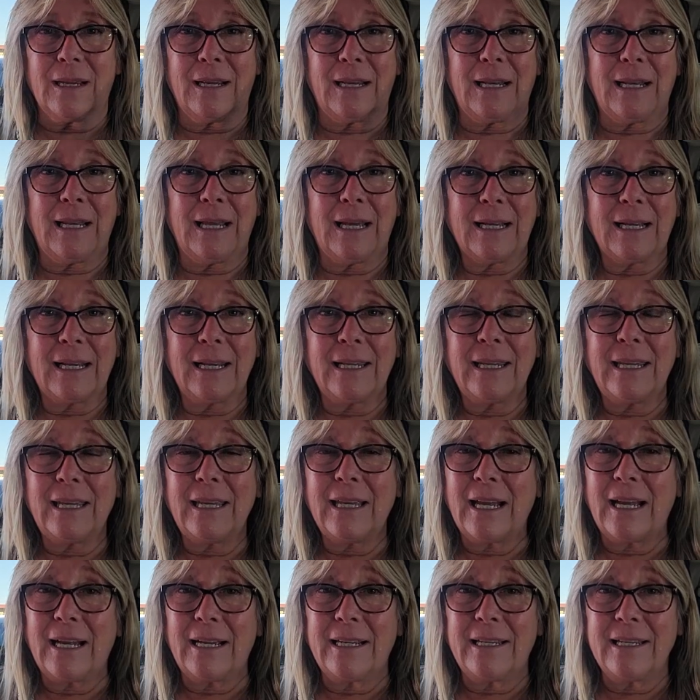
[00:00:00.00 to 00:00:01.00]

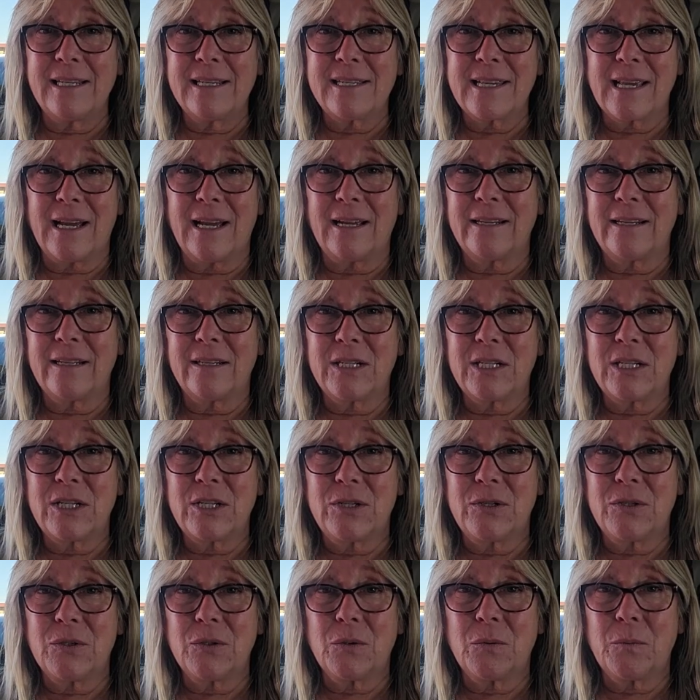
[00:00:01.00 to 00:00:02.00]
Luckily, I decided
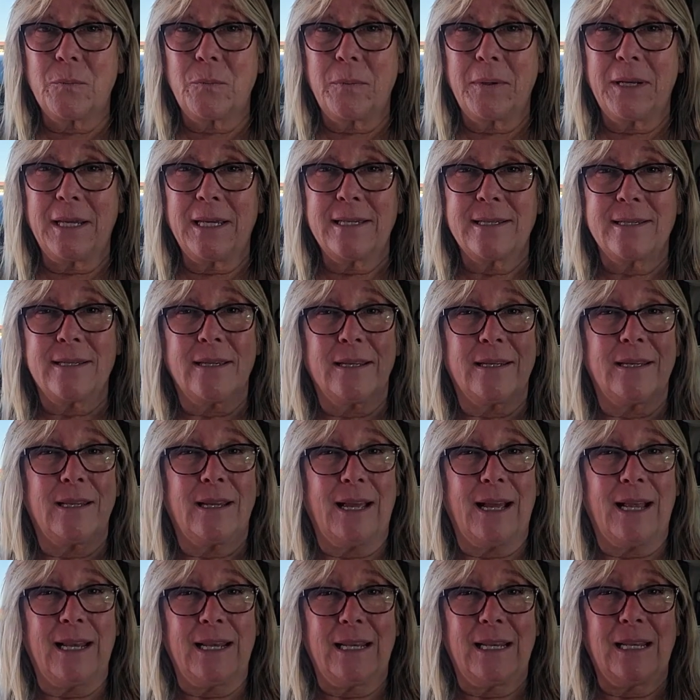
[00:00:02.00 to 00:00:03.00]
to place it
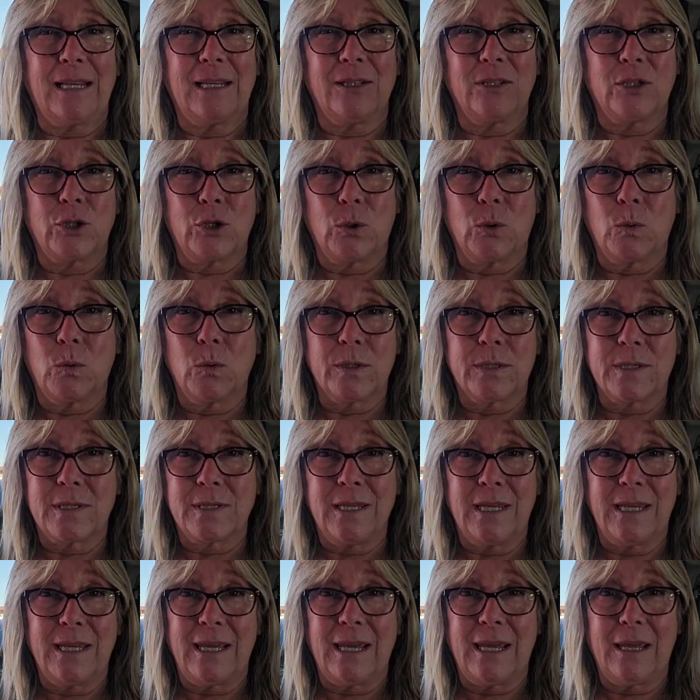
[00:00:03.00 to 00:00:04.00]
a little towards
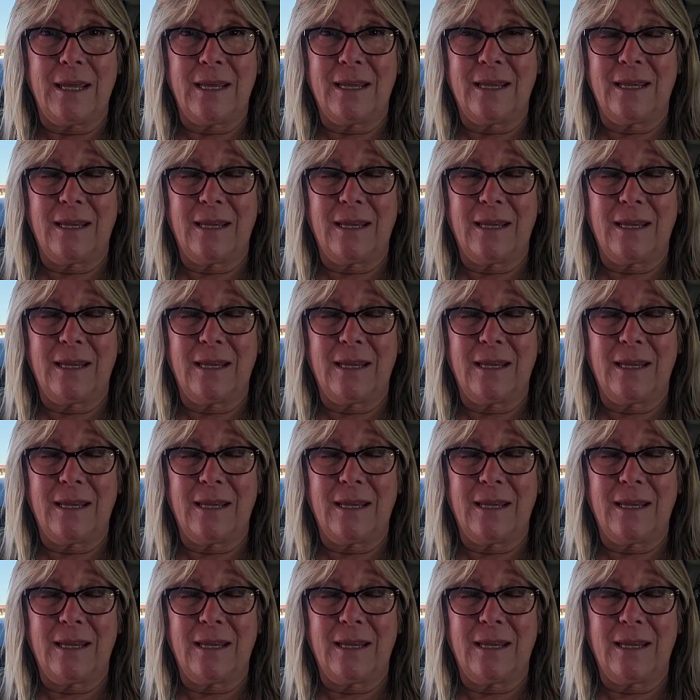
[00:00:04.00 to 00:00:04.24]
the